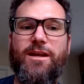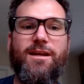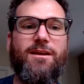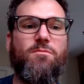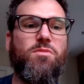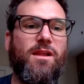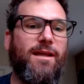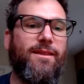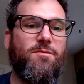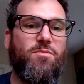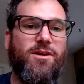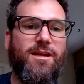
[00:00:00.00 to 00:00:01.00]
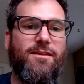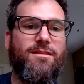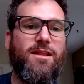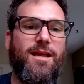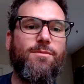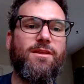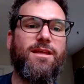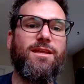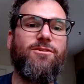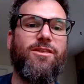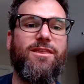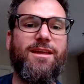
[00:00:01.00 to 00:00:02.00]
in and blindly putting in the label that
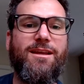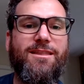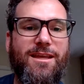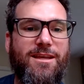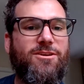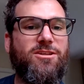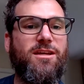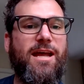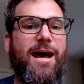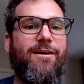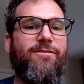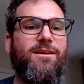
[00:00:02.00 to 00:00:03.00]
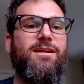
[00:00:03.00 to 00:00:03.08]
you think that you should have.